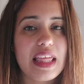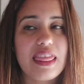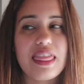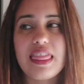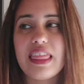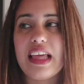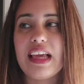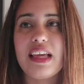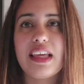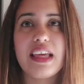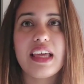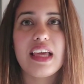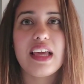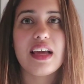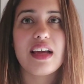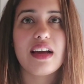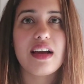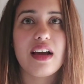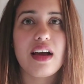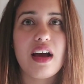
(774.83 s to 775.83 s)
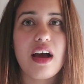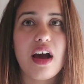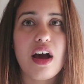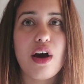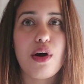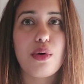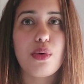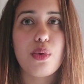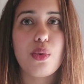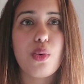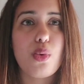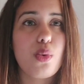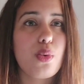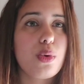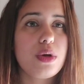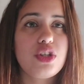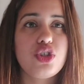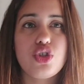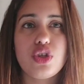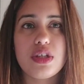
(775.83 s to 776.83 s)
thinking
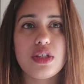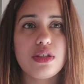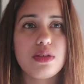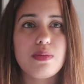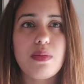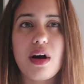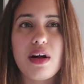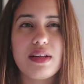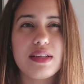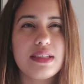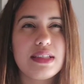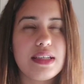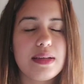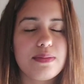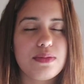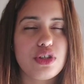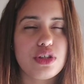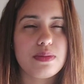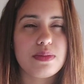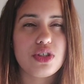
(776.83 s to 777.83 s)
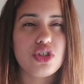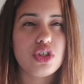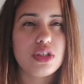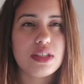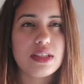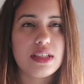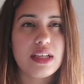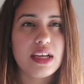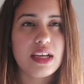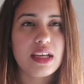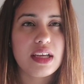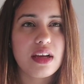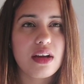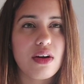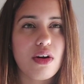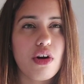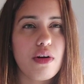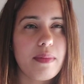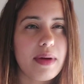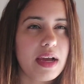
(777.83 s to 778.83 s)
with just small symptoms, just
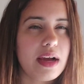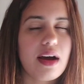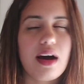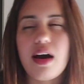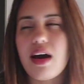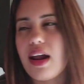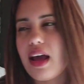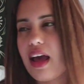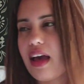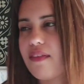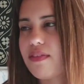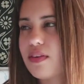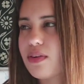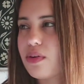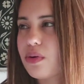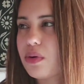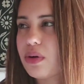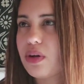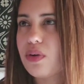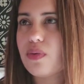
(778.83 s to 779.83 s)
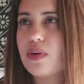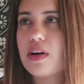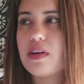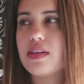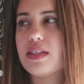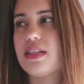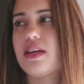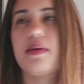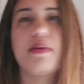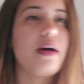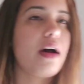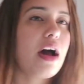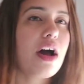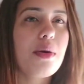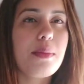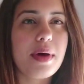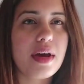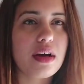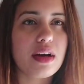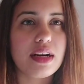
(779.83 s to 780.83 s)
thinking, oh my god, I have coronavirus,
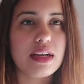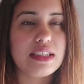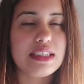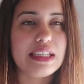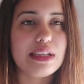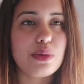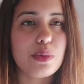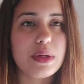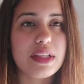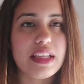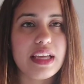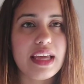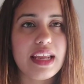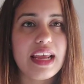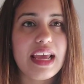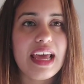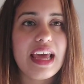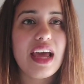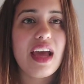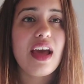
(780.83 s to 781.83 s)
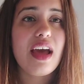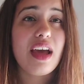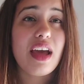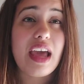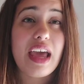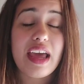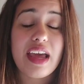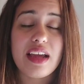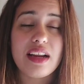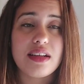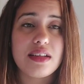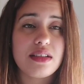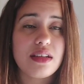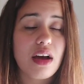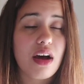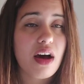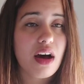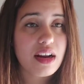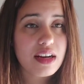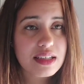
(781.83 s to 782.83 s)
how am I going to deal with it? And
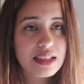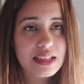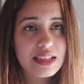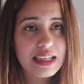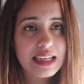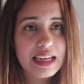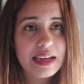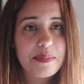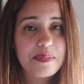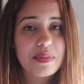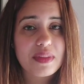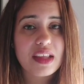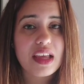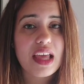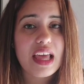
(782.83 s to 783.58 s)
honestly,